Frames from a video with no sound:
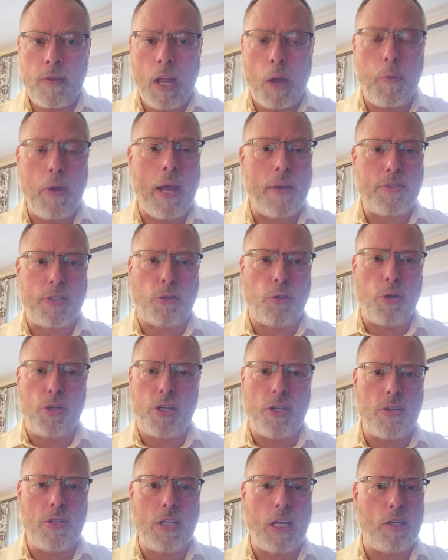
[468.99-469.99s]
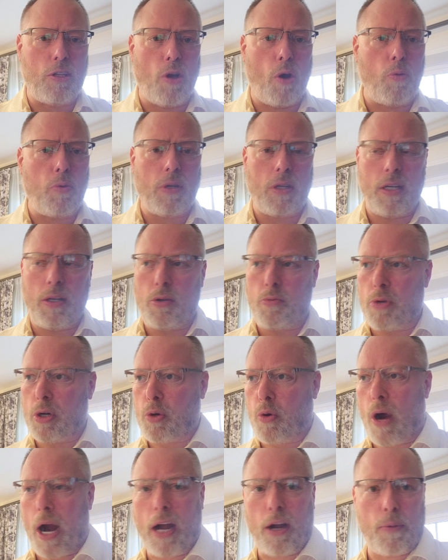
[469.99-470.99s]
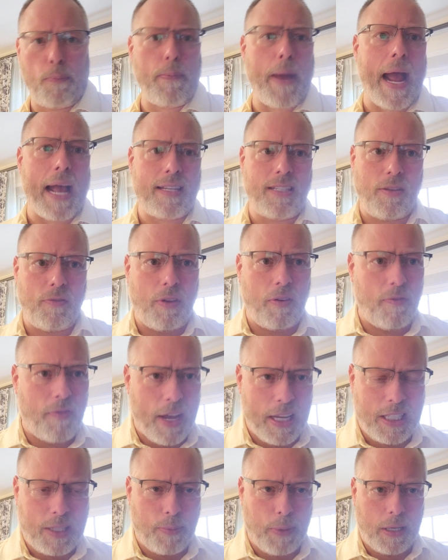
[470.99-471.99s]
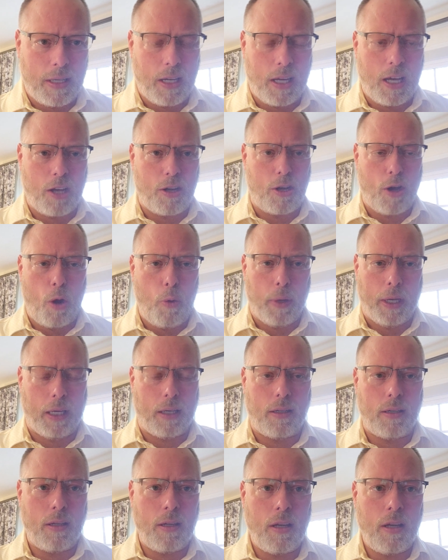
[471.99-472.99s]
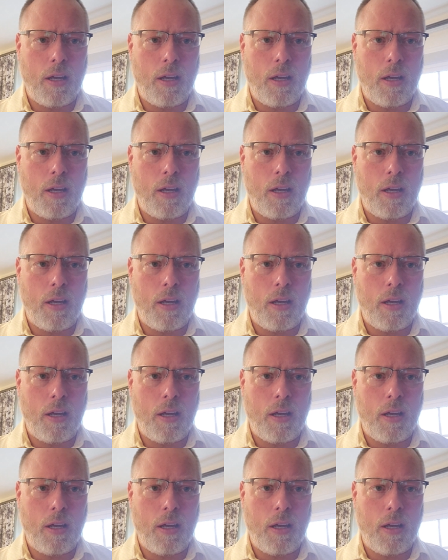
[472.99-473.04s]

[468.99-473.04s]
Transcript: And we have solutions that don't require massive investment to get going.